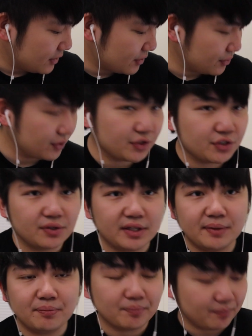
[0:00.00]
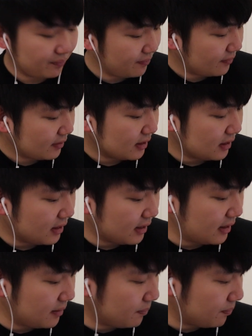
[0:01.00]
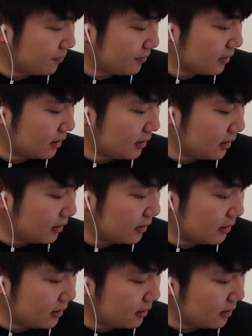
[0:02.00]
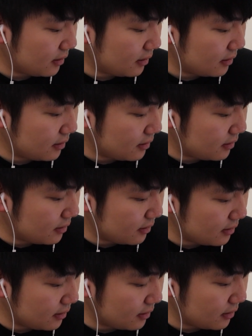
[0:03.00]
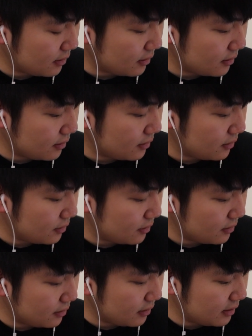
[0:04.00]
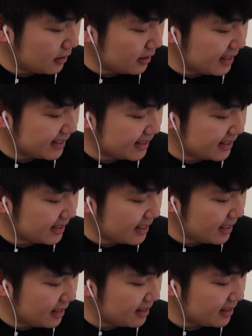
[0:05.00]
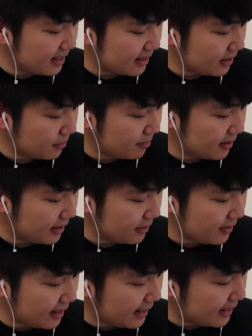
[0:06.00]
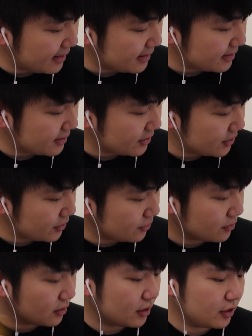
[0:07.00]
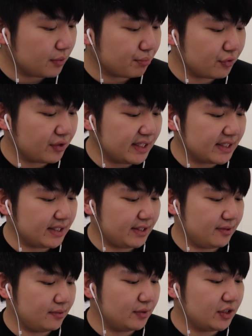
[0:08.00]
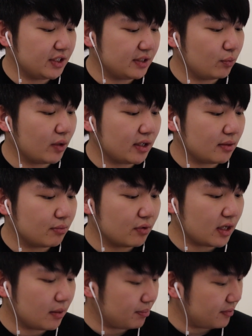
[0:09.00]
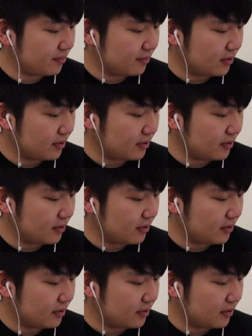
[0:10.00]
So usually, let's say another player has the priest, which is one number up.